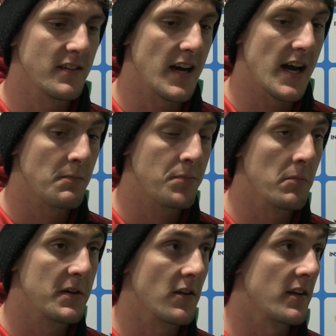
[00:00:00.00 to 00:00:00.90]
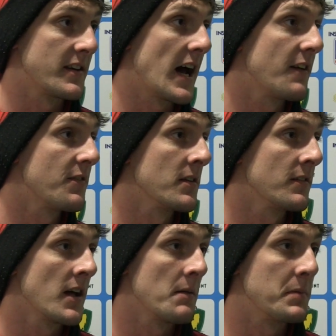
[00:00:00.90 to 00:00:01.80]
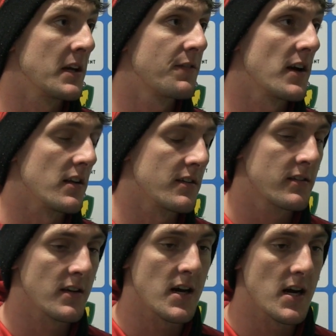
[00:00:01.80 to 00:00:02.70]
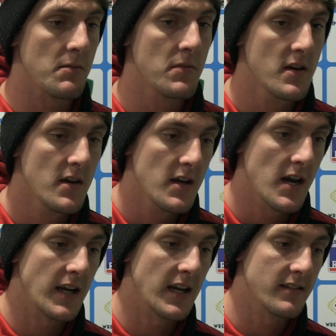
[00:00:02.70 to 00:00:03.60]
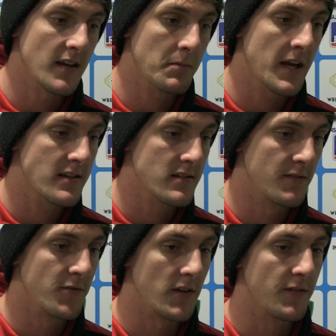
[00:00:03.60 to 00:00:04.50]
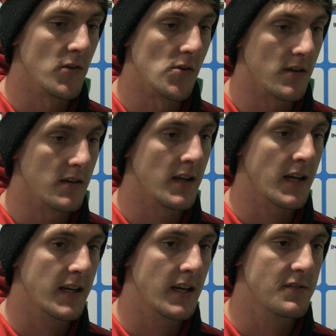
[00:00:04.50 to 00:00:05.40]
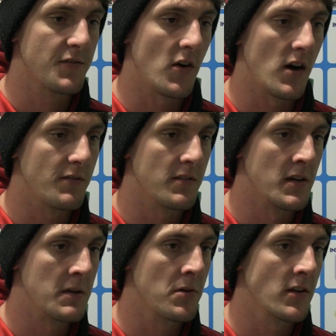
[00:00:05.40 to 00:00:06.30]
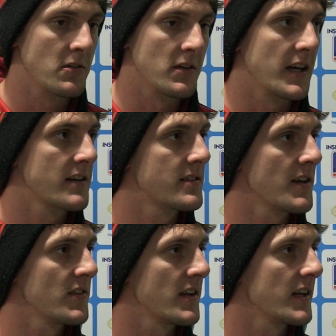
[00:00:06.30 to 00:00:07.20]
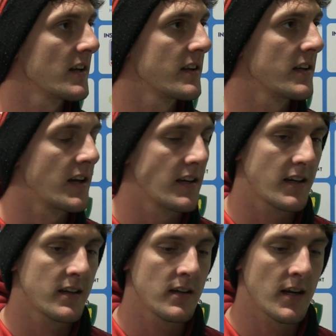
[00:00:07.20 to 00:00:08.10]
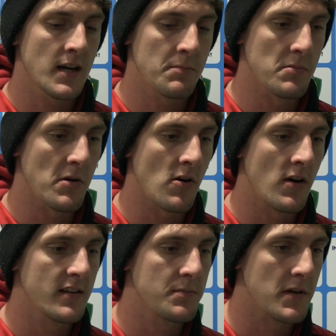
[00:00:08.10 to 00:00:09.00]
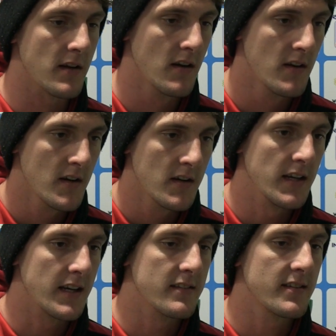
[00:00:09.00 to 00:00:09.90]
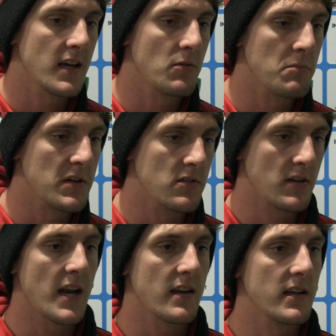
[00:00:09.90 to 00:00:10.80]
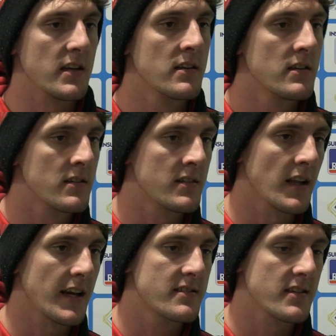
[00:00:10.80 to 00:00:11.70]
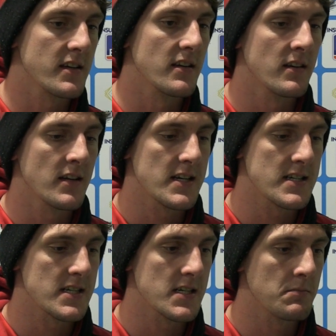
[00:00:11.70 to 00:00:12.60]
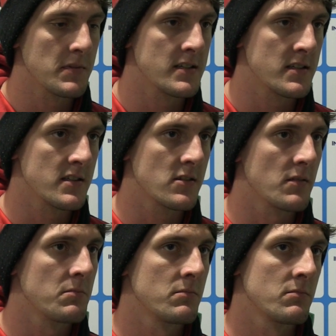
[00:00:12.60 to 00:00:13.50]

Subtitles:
today, and probably not a day for big fellas. And he ends up catching the footy forward and kicks 5, and he probably could have kicked 7. I think he kicked a couple of behinds, but you can see when we do get it in to Lexi, and he's got